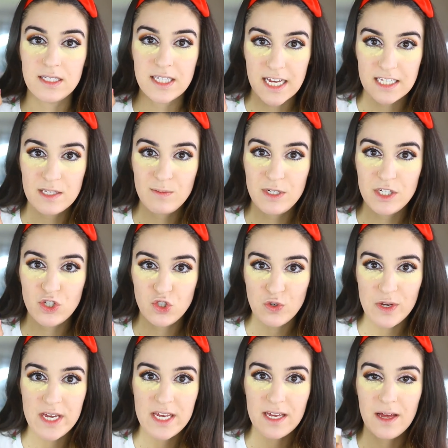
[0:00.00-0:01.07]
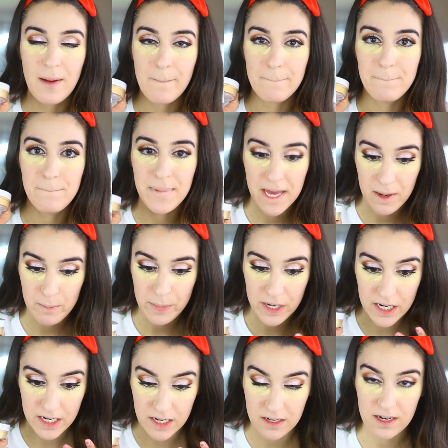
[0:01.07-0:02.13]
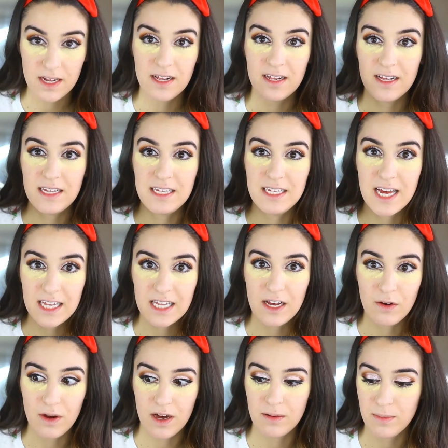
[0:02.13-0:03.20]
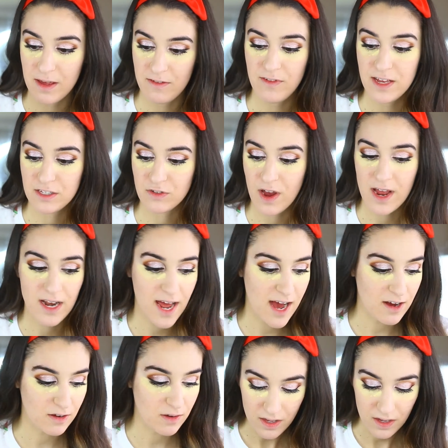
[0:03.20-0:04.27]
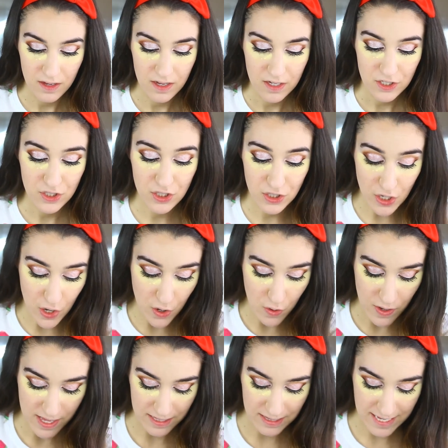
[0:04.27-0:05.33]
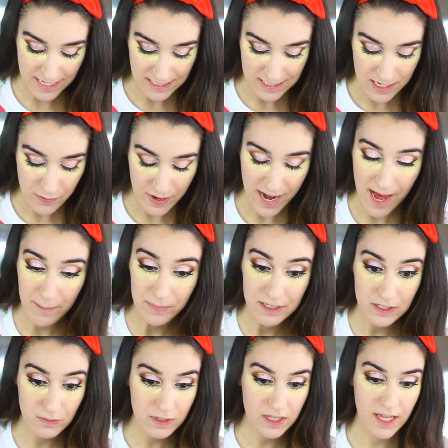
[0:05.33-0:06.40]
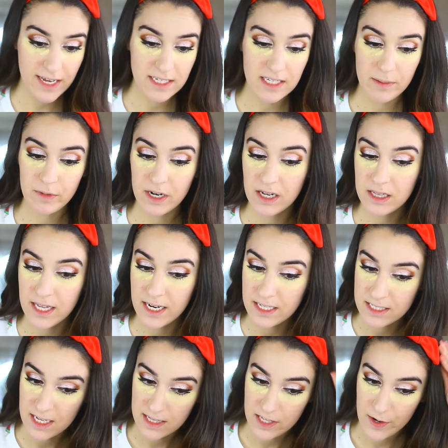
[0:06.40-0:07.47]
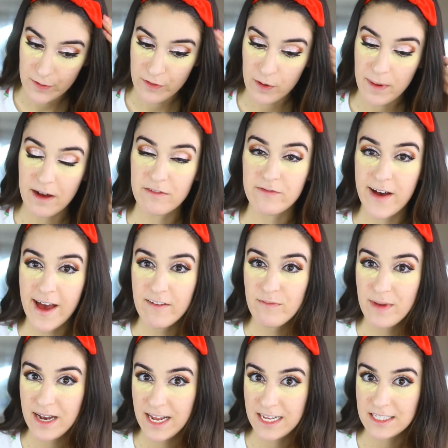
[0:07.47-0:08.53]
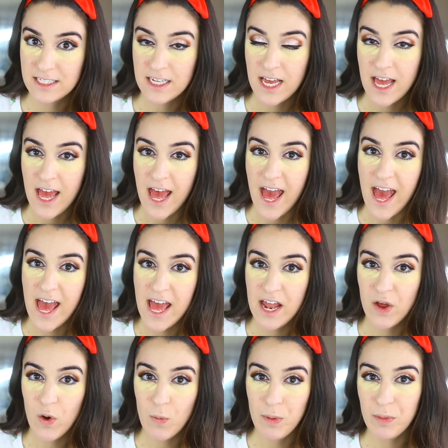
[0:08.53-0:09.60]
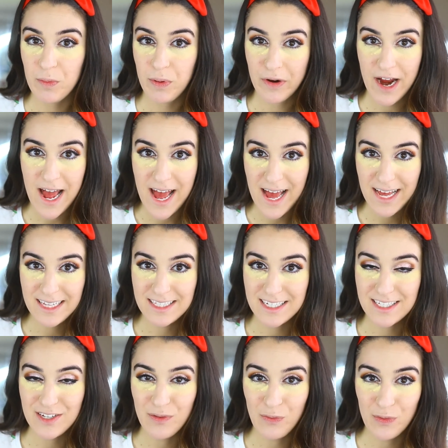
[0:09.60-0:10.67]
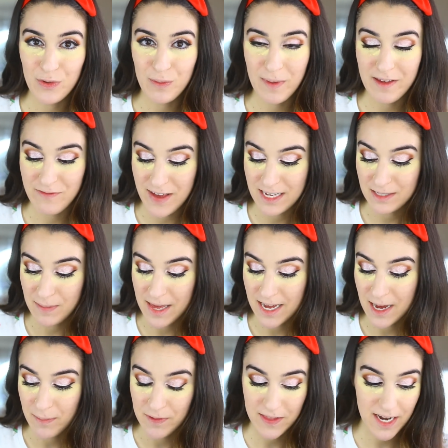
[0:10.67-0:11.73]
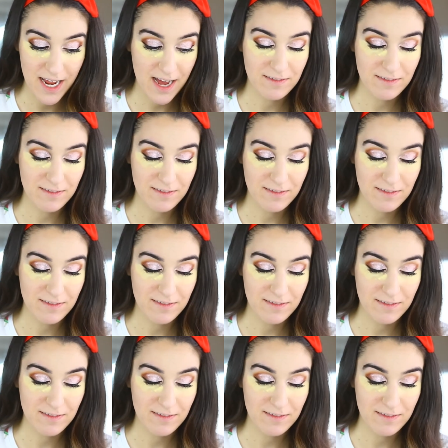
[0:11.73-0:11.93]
Sesame Street, Big Bird yellow on my face right now. So let's see what happens with this. I'm gonna let it set there for about five minutes and hope and pray it doesn't ruin my face makeup and then I